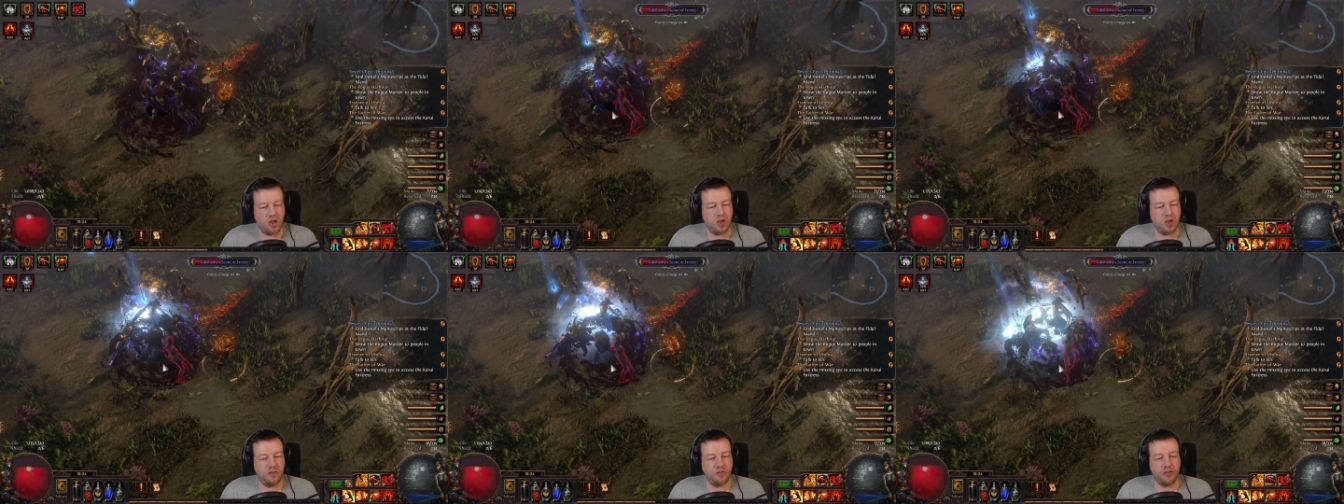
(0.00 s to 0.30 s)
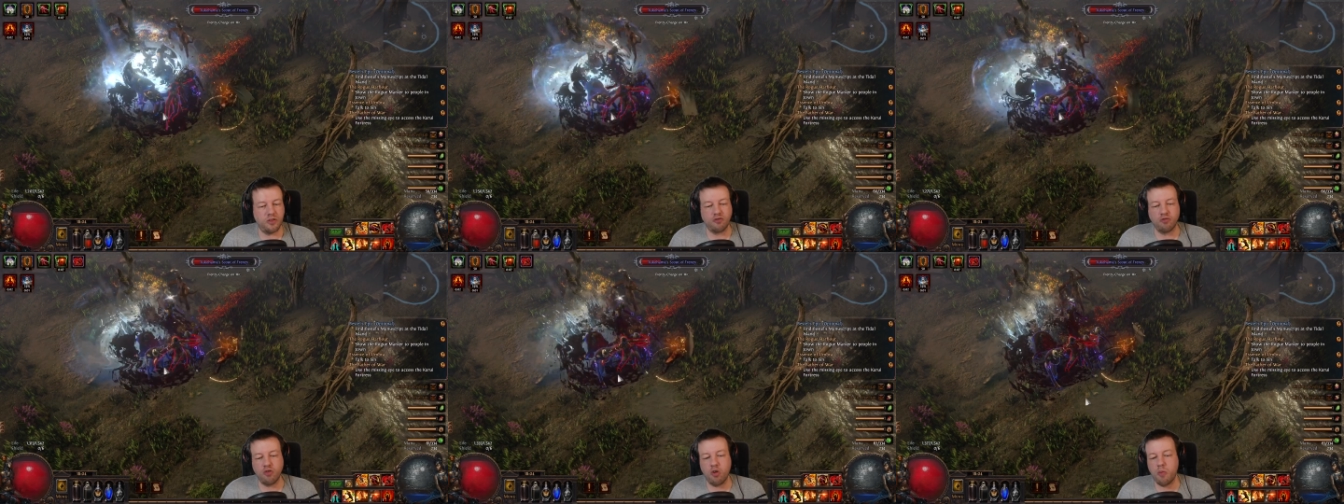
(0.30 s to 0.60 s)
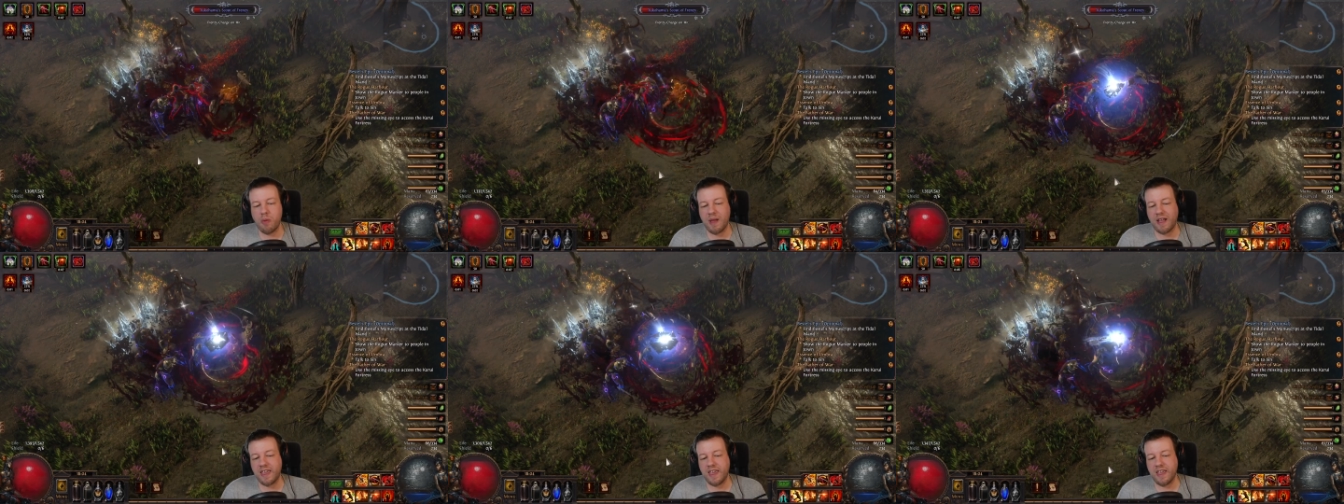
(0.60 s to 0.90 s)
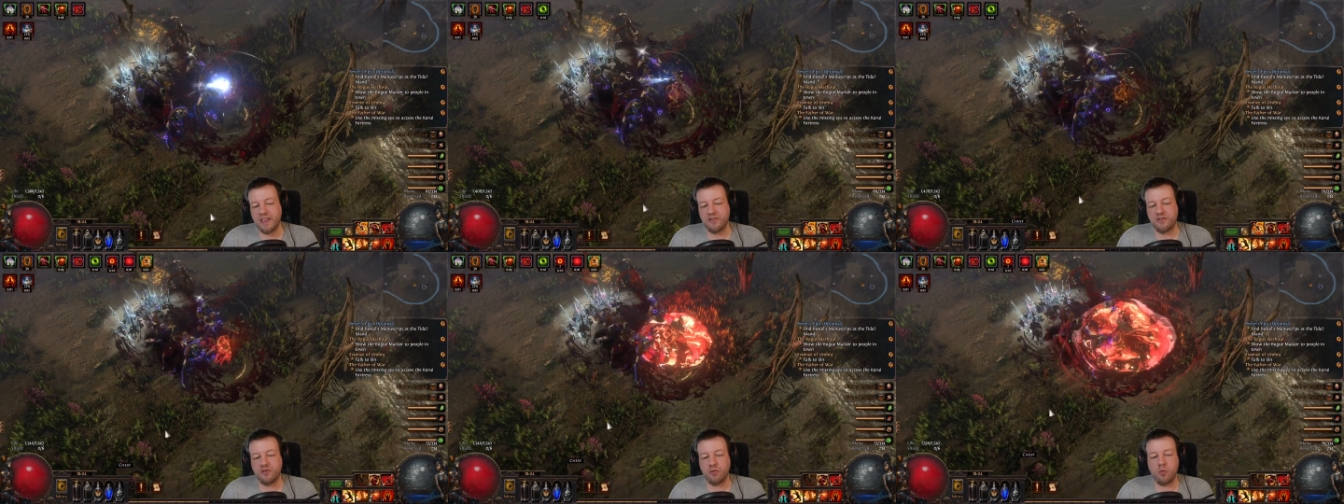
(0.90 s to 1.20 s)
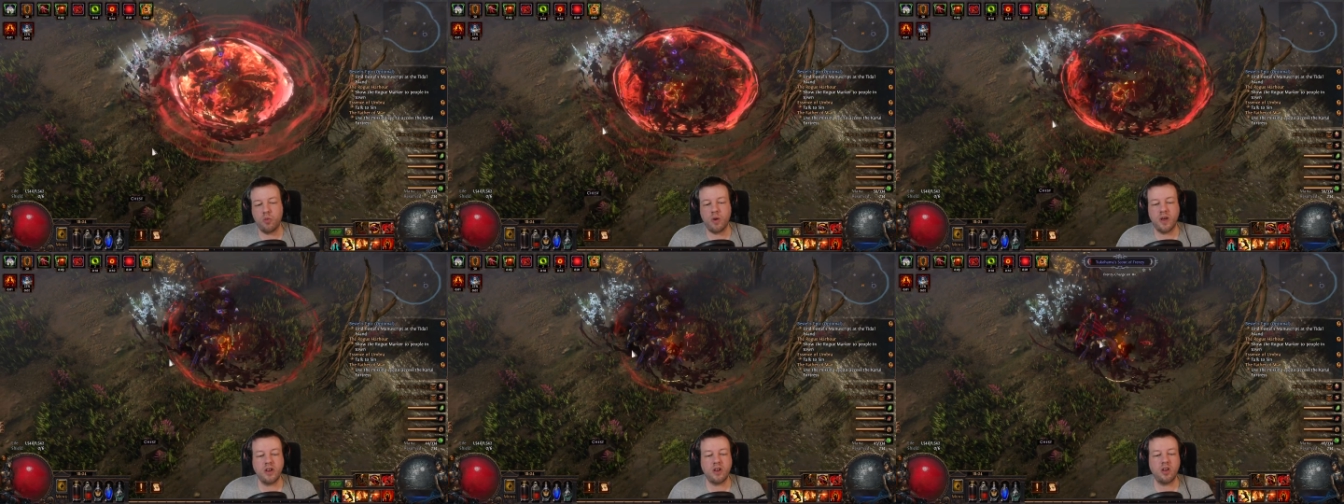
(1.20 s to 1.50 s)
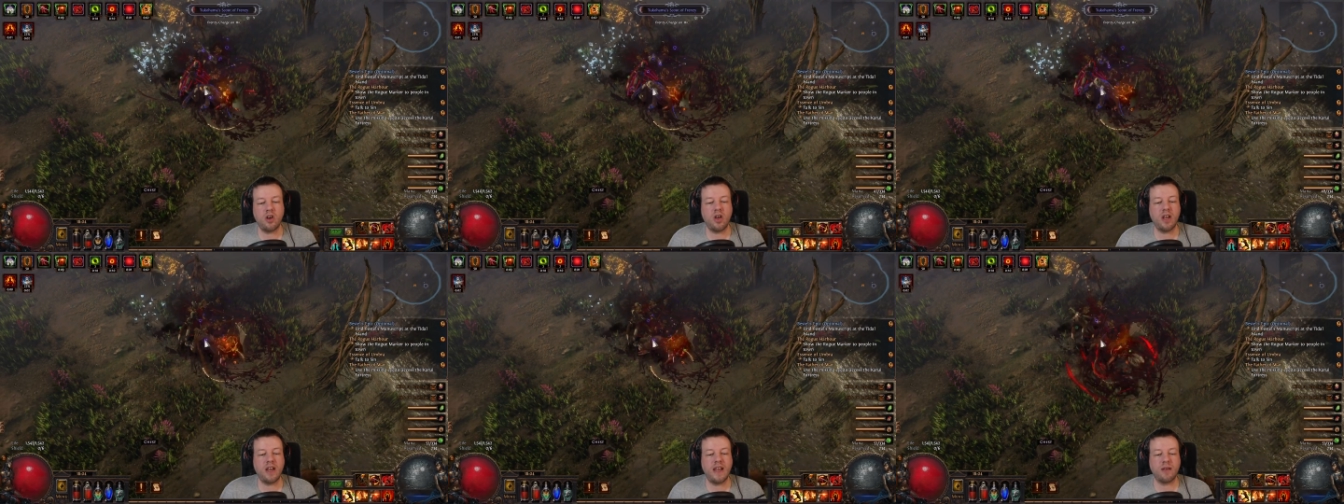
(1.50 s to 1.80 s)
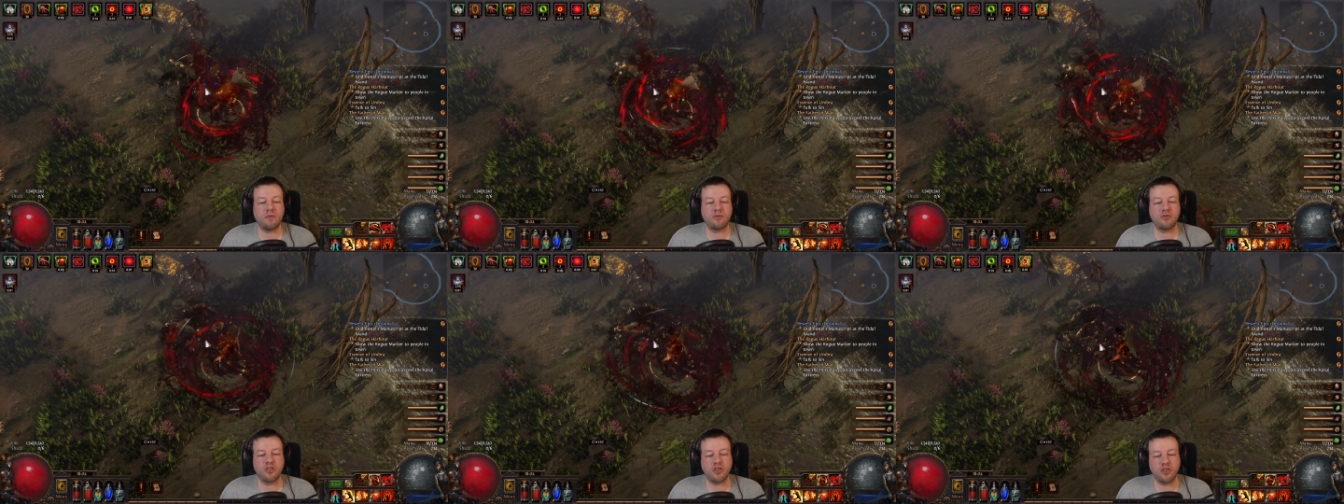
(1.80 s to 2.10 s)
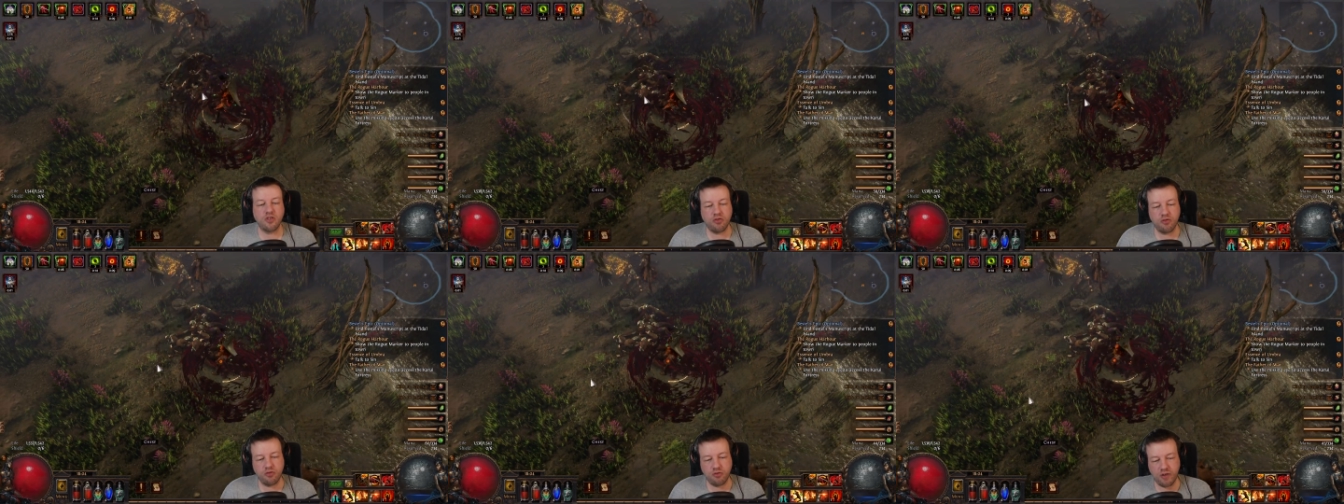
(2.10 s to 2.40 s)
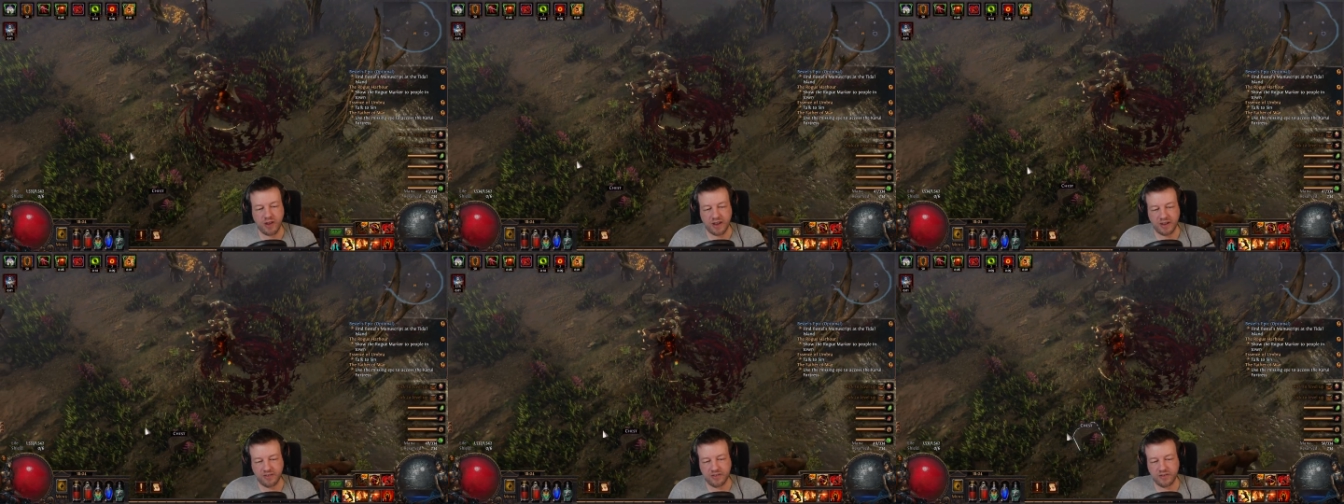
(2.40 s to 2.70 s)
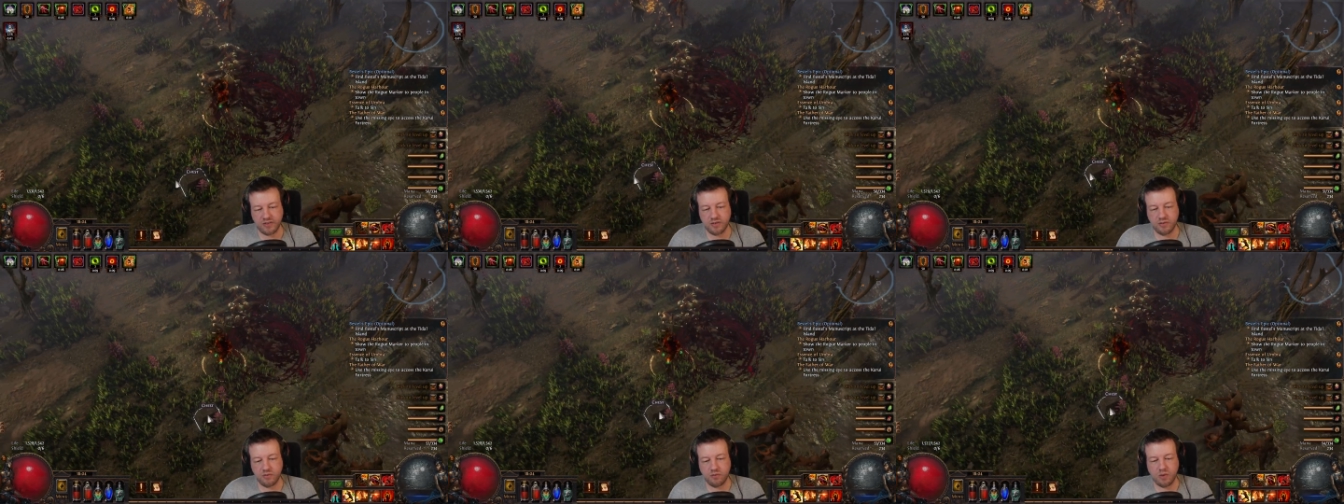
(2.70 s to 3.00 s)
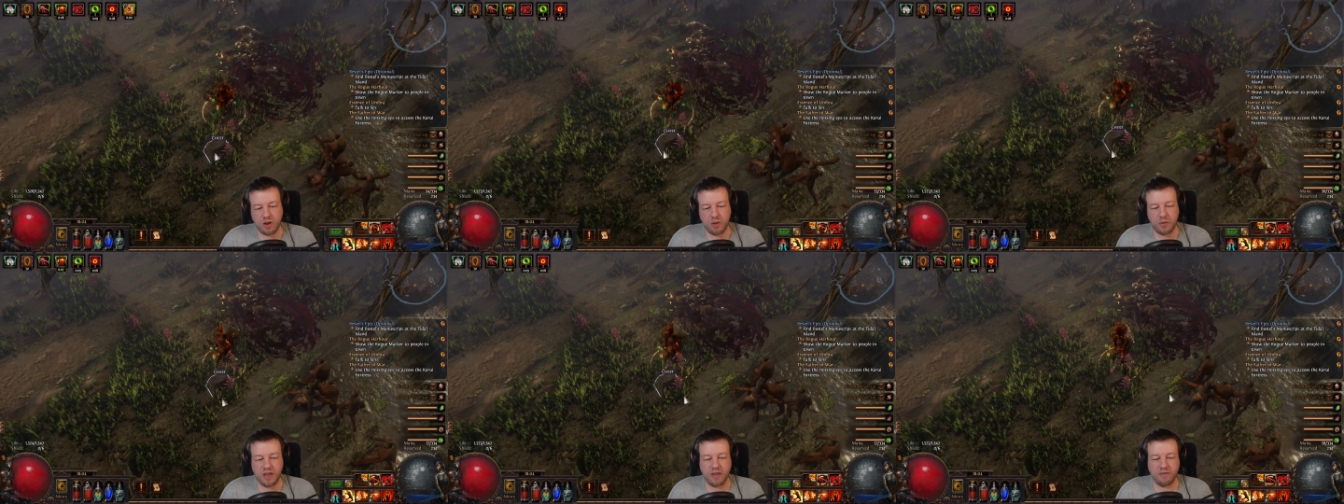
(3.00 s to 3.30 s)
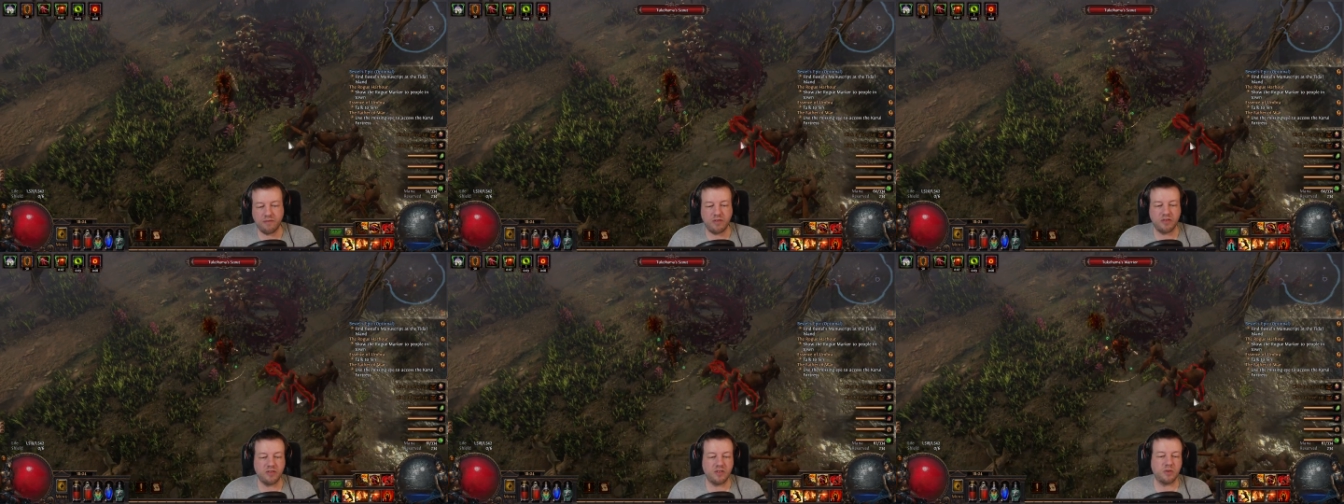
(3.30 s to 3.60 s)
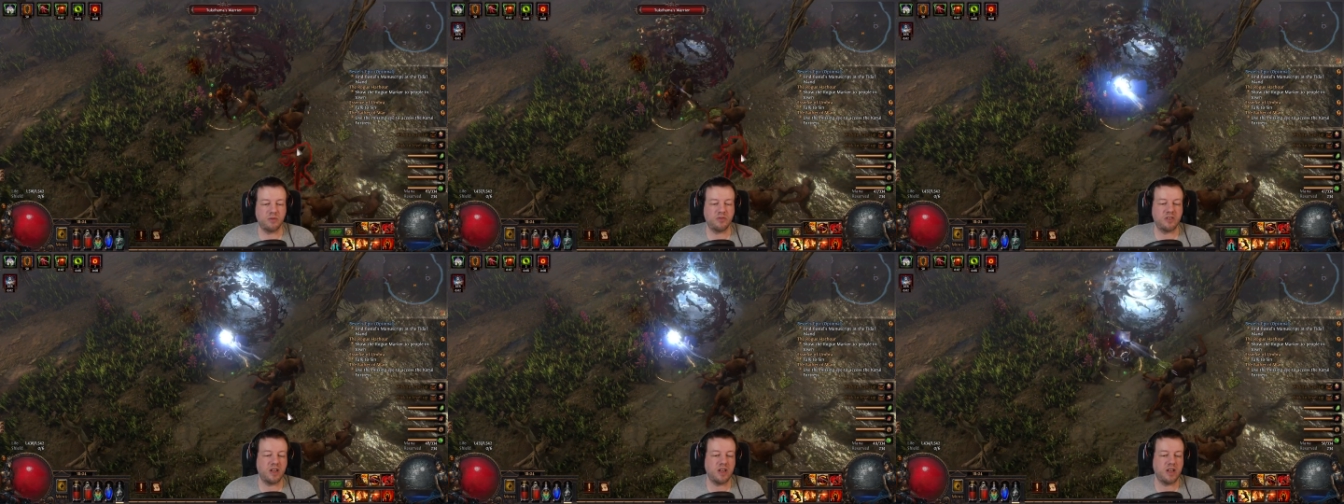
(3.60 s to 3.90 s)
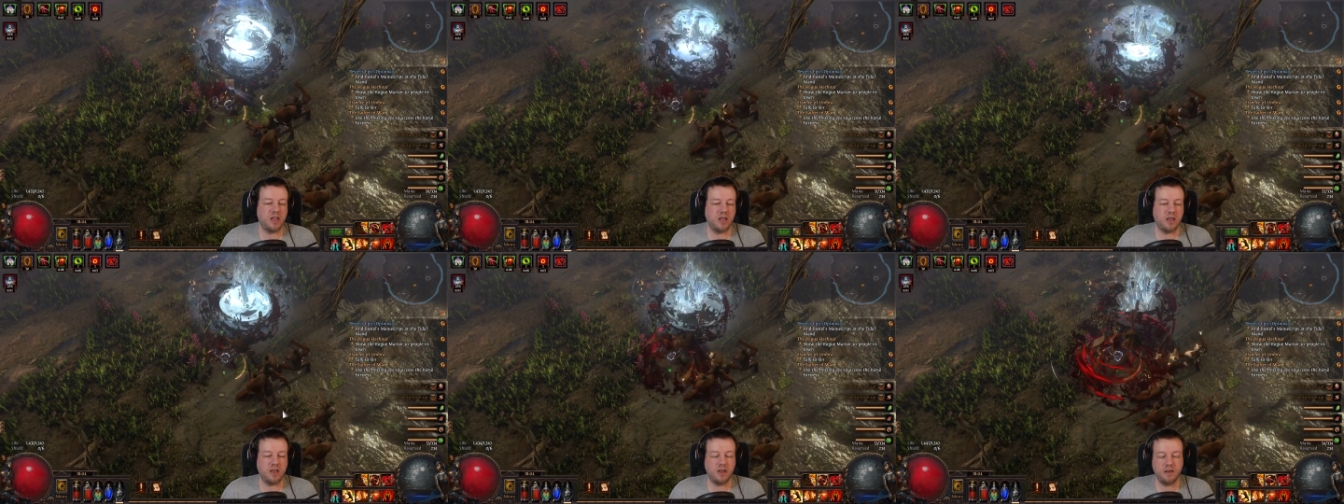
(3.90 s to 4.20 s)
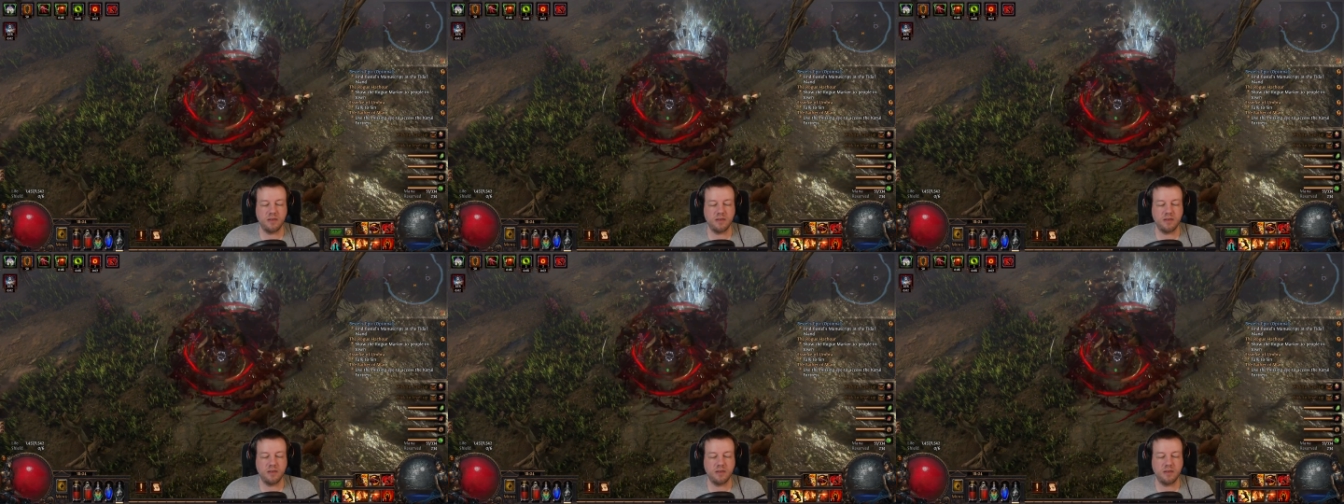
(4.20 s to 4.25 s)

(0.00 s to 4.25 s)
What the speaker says: The drawback is we're not allowed to crit while we have Resolute Technique,